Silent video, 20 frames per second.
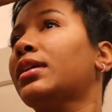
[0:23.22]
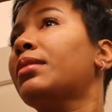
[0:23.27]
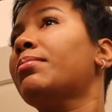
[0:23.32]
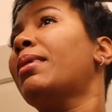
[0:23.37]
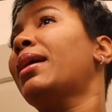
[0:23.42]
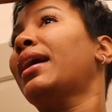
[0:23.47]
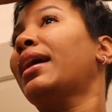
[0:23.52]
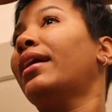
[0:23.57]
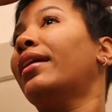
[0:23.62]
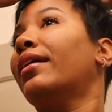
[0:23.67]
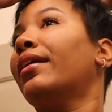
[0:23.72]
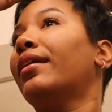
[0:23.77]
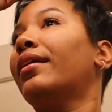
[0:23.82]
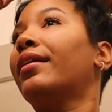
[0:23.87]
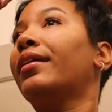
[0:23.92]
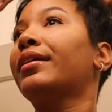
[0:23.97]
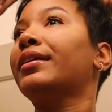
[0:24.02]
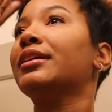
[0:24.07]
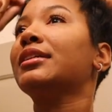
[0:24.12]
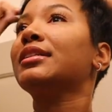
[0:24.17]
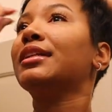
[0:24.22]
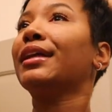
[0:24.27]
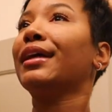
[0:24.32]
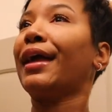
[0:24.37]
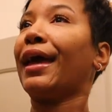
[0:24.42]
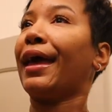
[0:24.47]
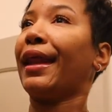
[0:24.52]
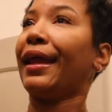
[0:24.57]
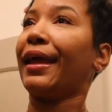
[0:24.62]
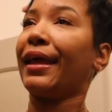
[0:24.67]
hair. Just look
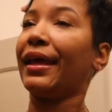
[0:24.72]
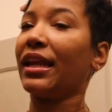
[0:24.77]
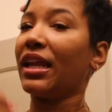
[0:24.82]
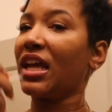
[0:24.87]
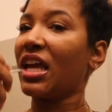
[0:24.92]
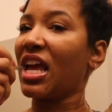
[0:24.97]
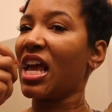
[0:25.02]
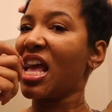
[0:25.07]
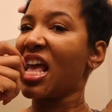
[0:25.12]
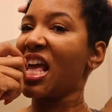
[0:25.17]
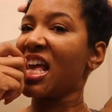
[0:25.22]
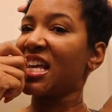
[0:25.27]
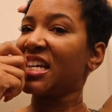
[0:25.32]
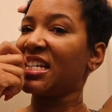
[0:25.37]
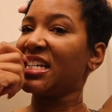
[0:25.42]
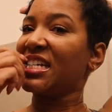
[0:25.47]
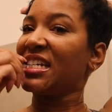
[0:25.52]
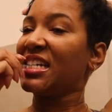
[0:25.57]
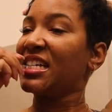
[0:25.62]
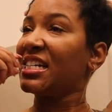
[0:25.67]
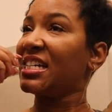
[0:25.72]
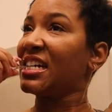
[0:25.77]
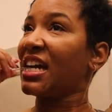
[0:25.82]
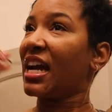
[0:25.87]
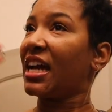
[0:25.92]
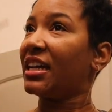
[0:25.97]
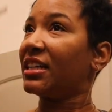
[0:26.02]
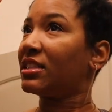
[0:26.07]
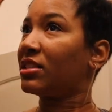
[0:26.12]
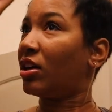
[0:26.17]
at it.
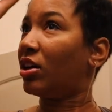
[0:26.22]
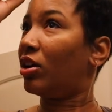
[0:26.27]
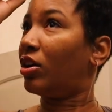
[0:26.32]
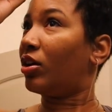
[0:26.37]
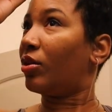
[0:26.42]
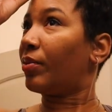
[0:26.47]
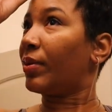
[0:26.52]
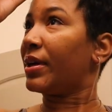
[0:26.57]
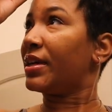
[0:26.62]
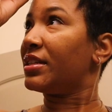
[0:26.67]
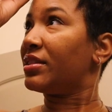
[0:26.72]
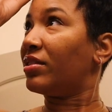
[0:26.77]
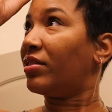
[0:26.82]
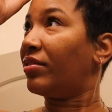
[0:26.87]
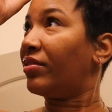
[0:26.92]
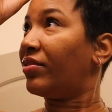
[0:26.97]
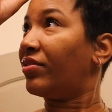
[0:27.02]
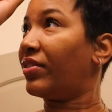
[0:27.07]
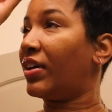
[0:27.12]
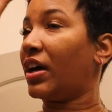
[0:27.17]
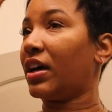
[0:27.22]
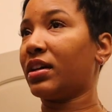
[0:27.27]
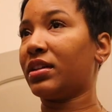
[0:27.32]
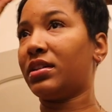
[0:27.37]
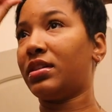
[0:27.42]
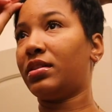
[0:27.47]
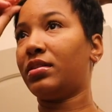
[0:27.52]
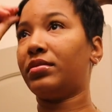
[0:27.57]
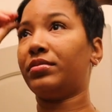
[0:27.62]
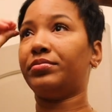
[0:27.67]
It's always
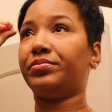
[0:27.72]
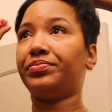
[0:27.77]
fucked.